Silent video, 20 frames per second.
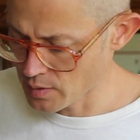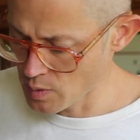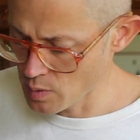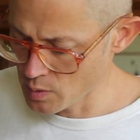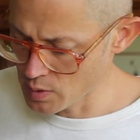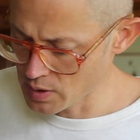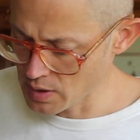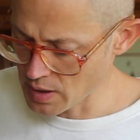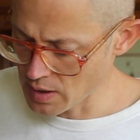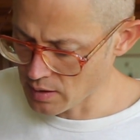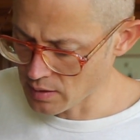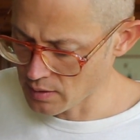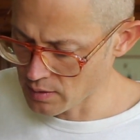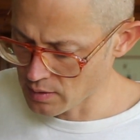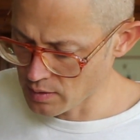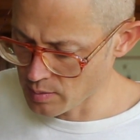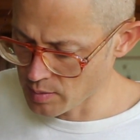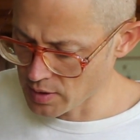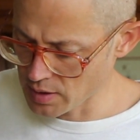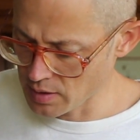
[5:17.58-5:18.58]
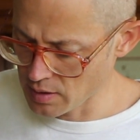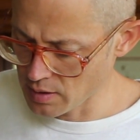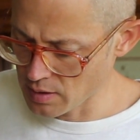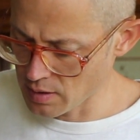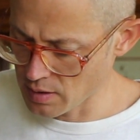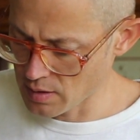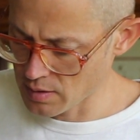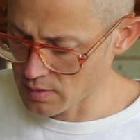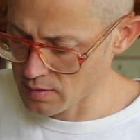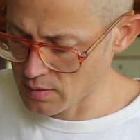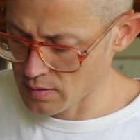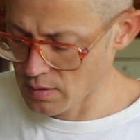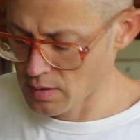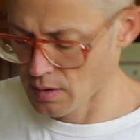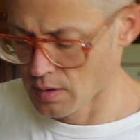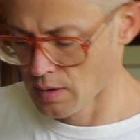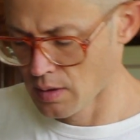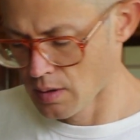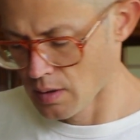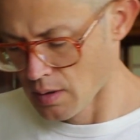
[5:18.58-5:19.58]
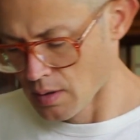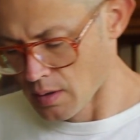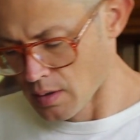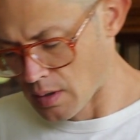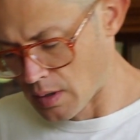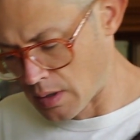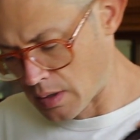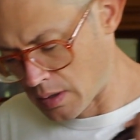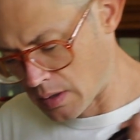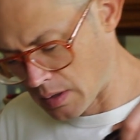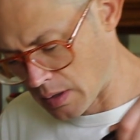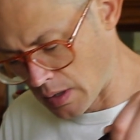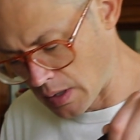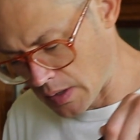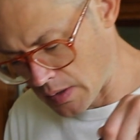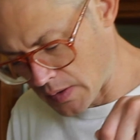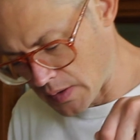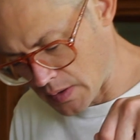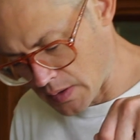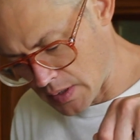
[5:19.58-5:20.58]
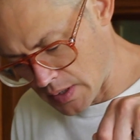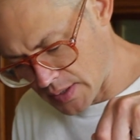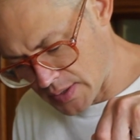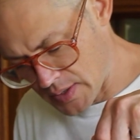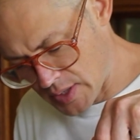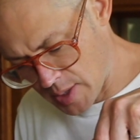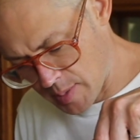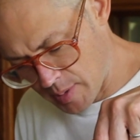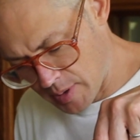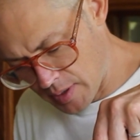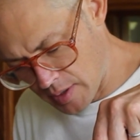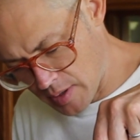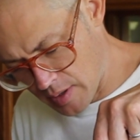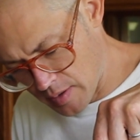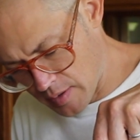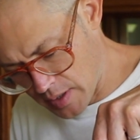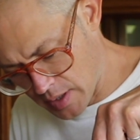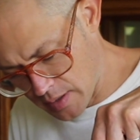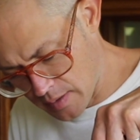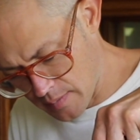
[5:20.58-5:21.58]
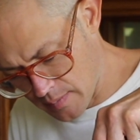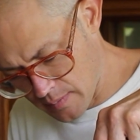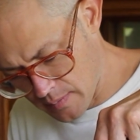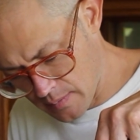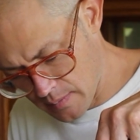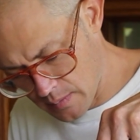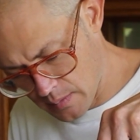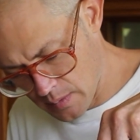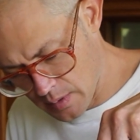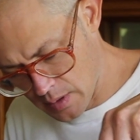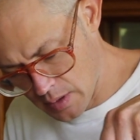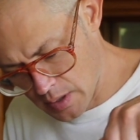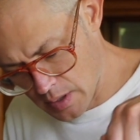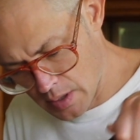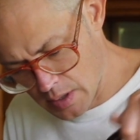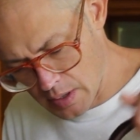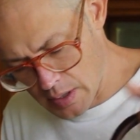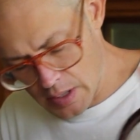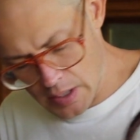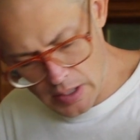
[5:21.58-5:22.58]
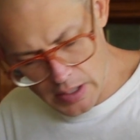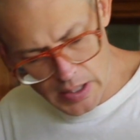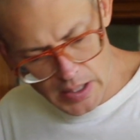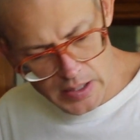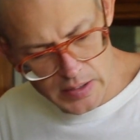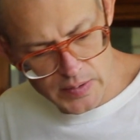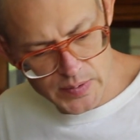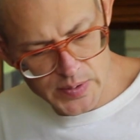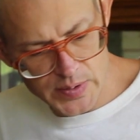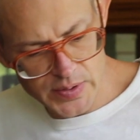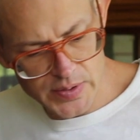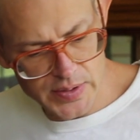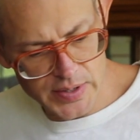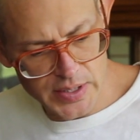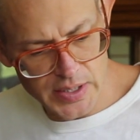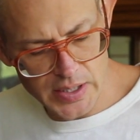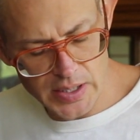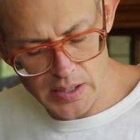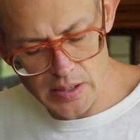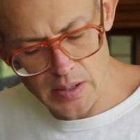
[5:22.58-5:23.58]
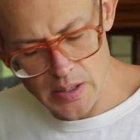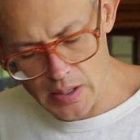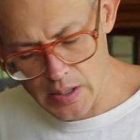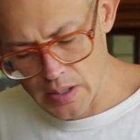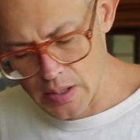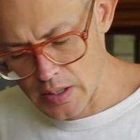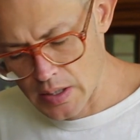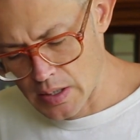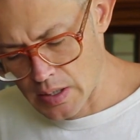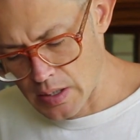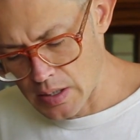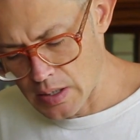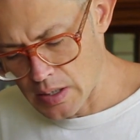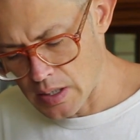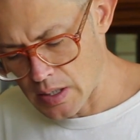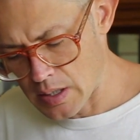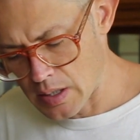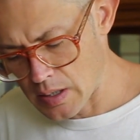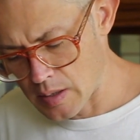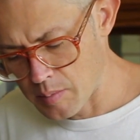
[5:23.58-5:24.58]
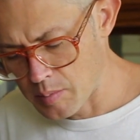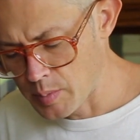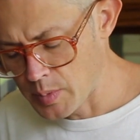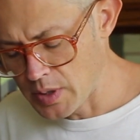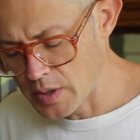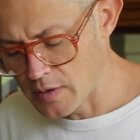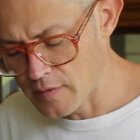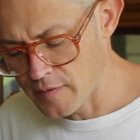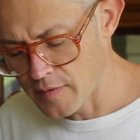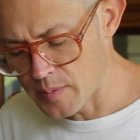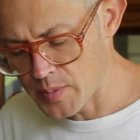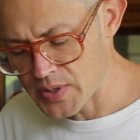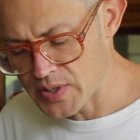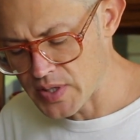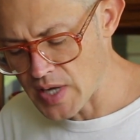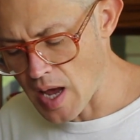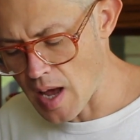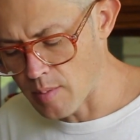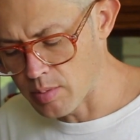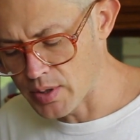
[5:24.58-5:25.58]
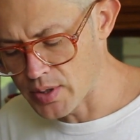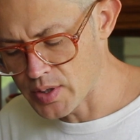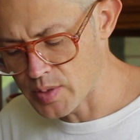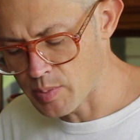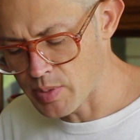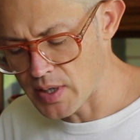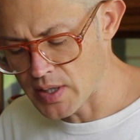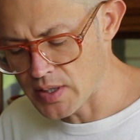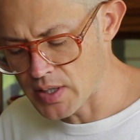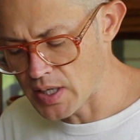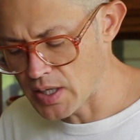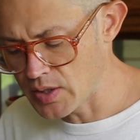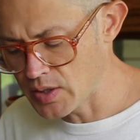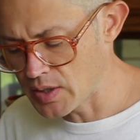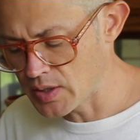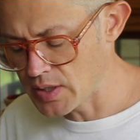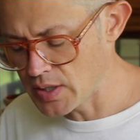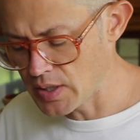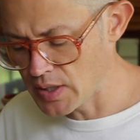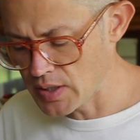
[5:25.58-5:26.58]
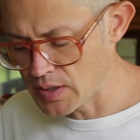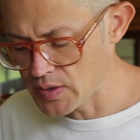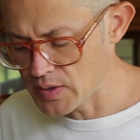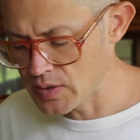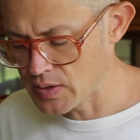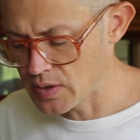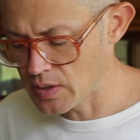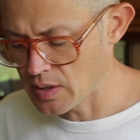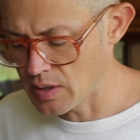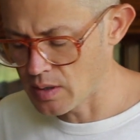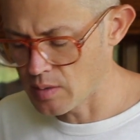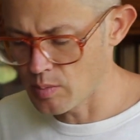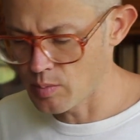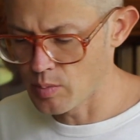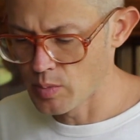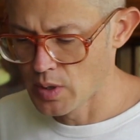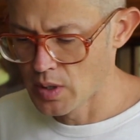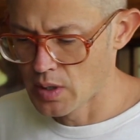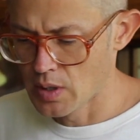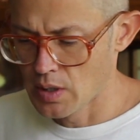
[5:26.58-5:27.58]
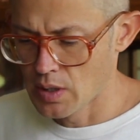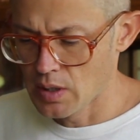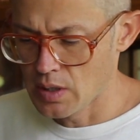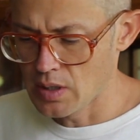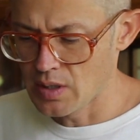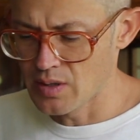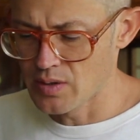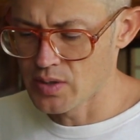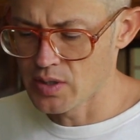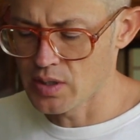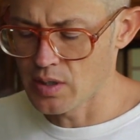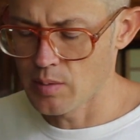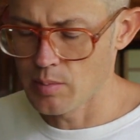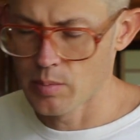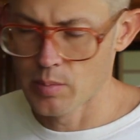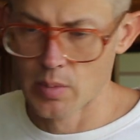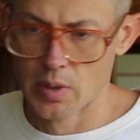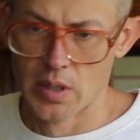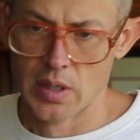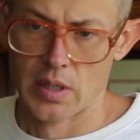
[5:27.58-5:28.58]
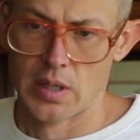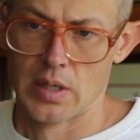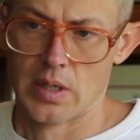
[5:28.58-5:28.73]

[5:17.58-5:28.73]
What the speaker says: cool it down a little bit here. Get this next steeping going. And again, this is tea, from established plantation teas. Some